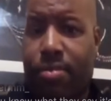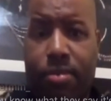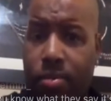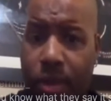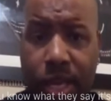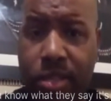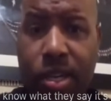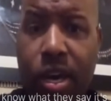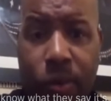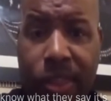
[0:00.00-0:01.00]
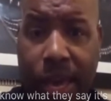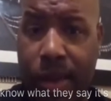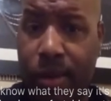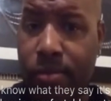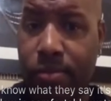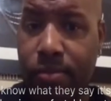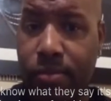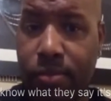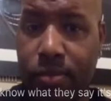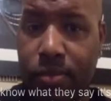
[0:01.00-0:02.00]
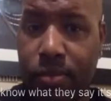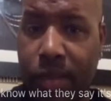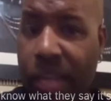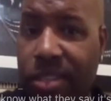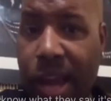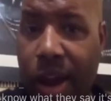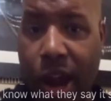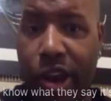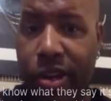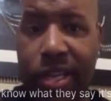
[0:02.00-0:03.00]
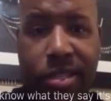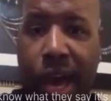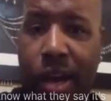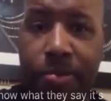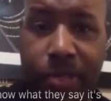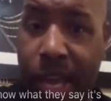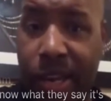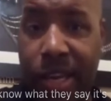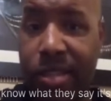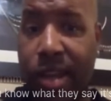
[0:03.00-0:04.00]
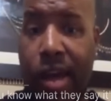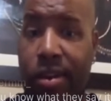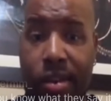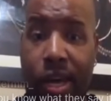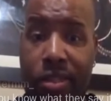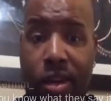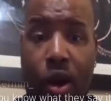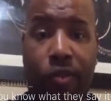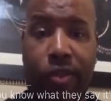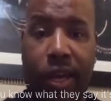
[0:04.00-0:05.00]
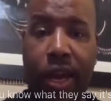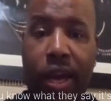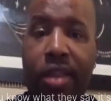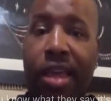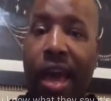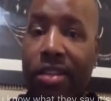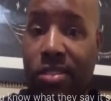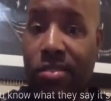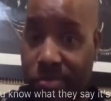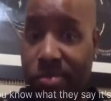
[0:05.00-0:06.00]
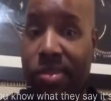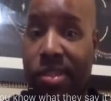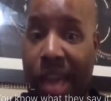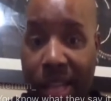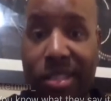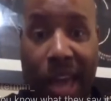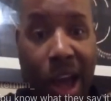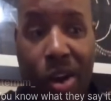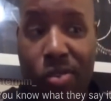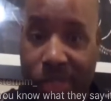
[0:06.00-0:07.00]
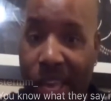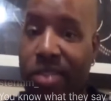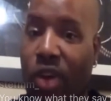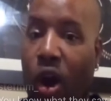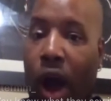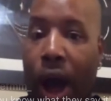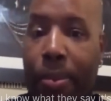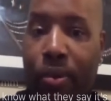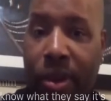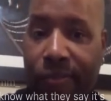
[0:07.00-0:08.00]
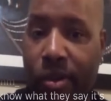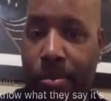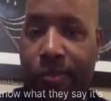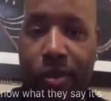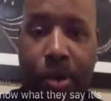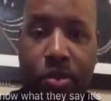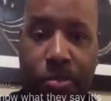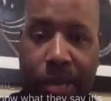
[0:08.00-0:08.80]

He's good with that. He's not hurt. He's not upset. He's not nothing over that. That's that's how things operate for for most men.